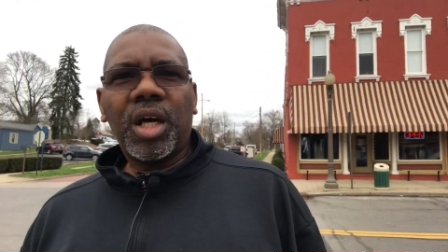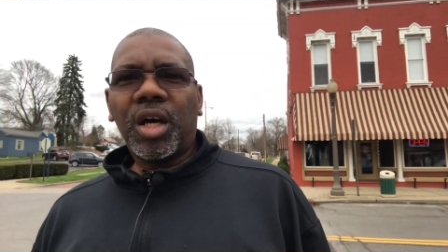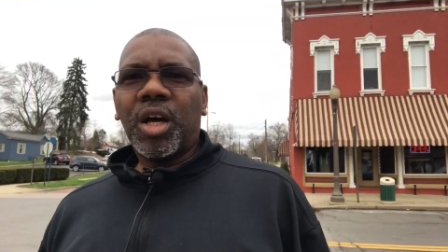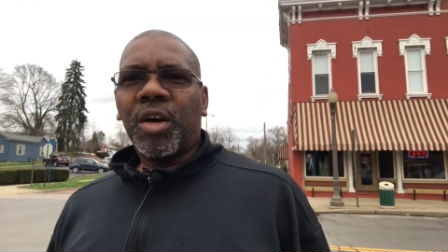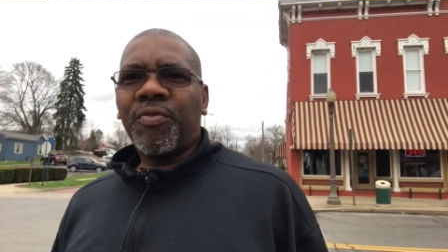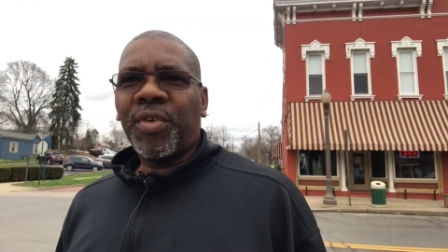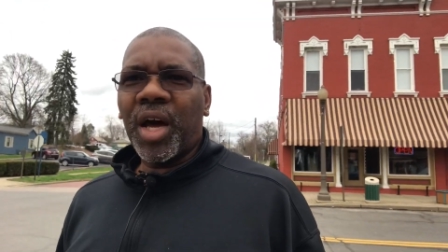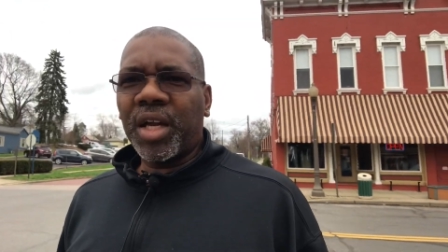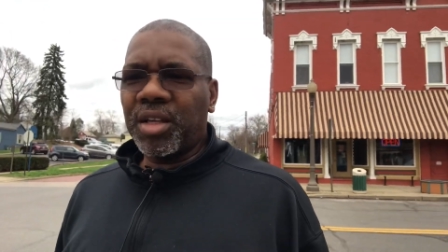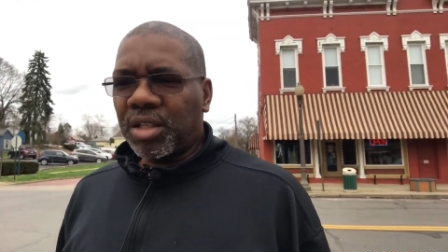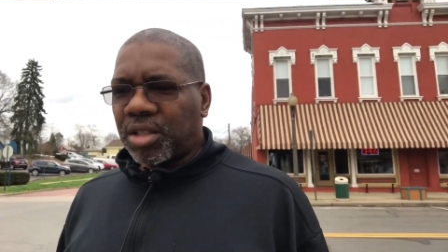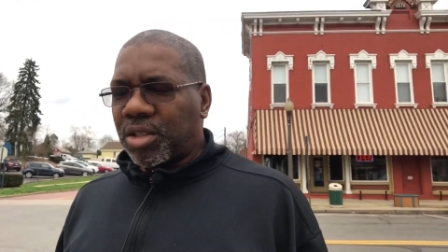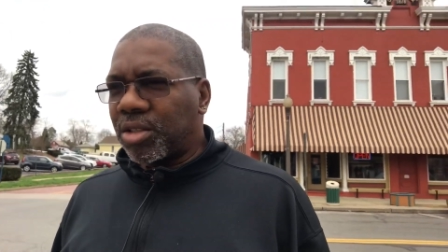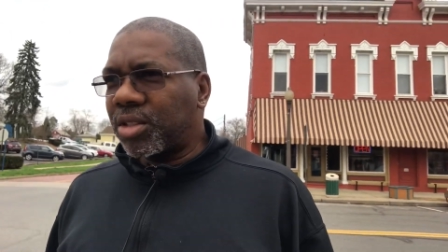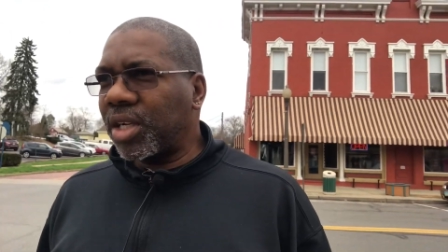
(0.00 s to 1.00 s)
Uh, find a
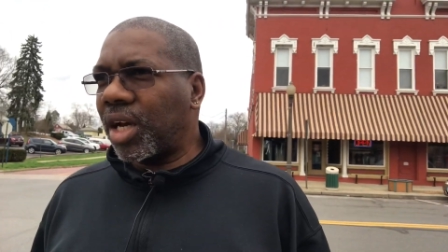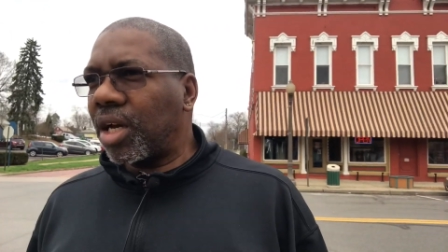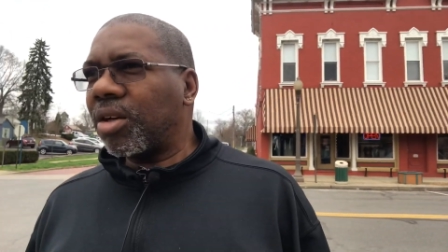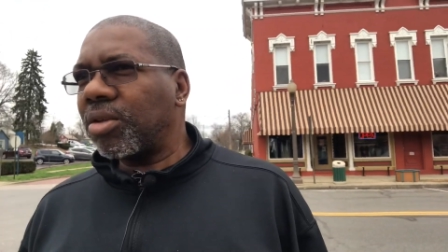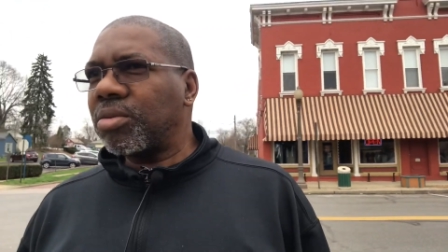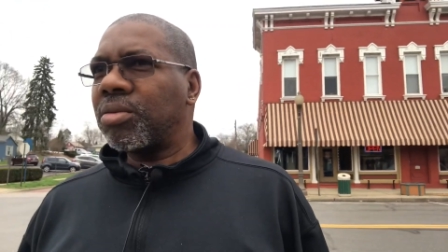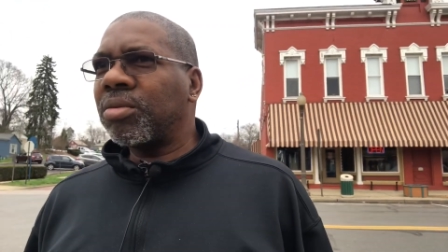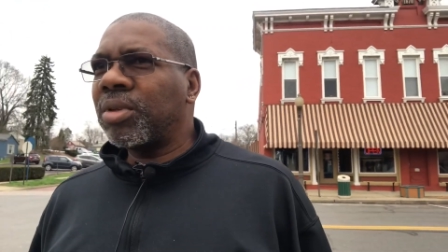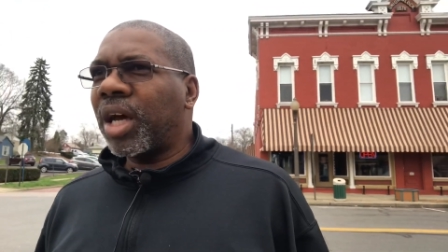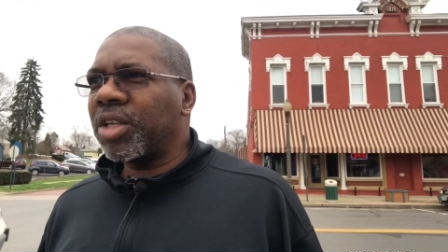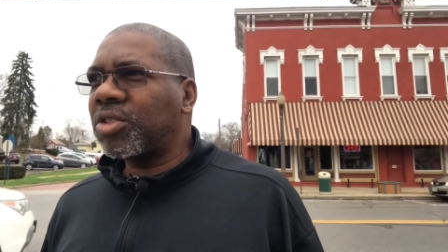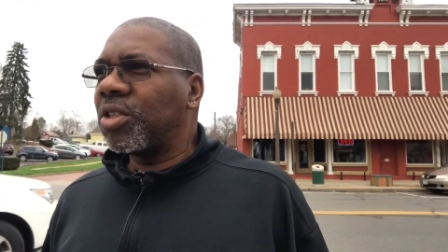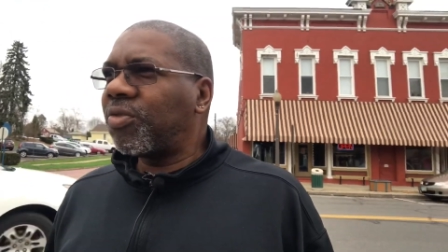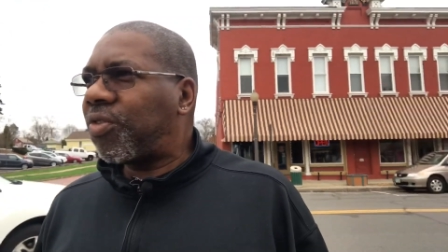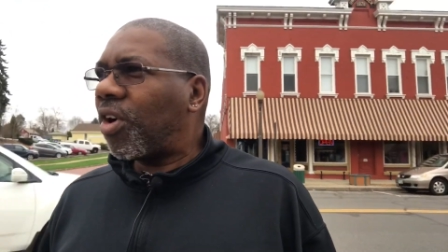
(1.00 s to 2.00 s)
little town
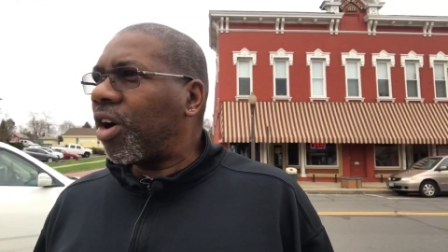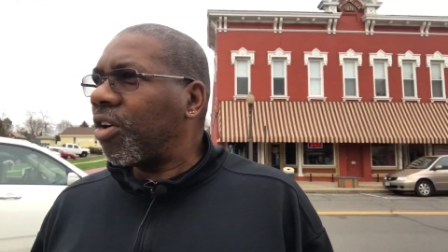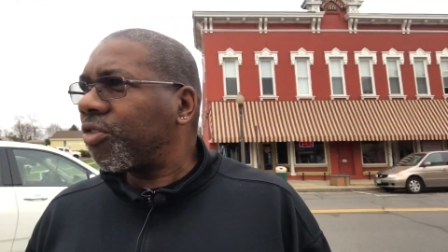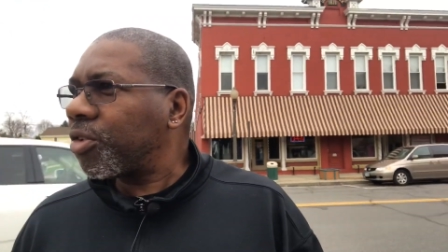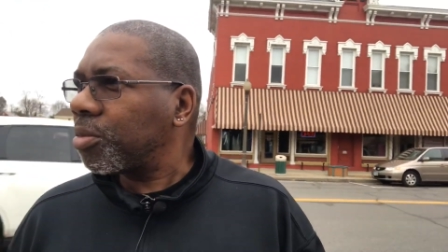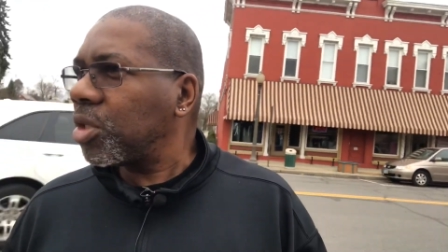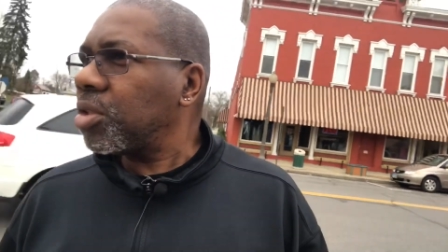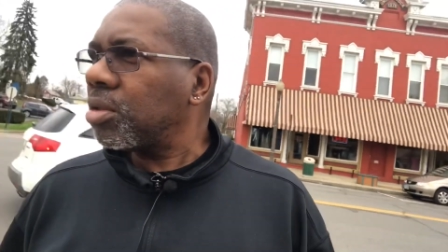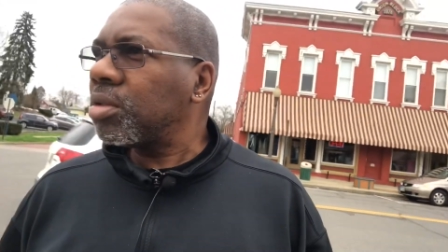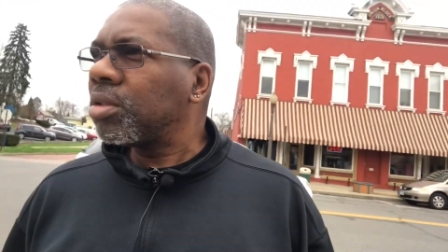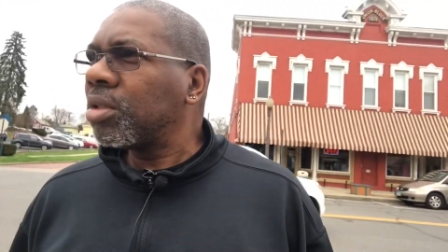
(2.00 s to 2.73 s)
not too far from you.